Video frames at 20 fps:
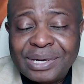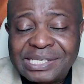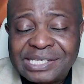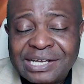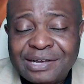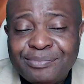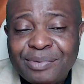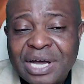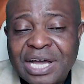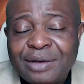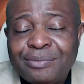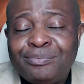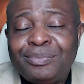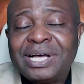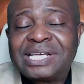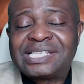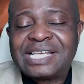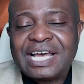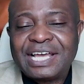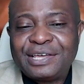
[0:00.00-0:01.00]

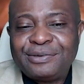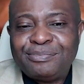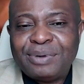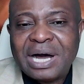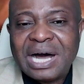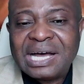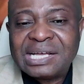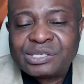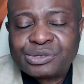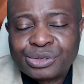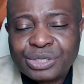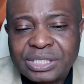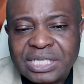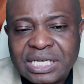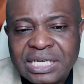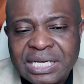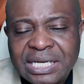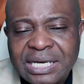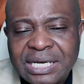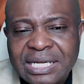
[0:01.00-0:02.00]
Bazaiba, has
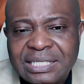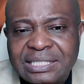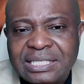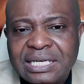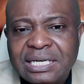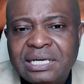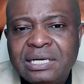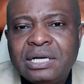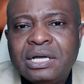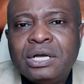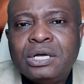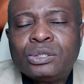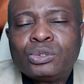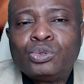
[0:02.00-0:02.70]
written a letter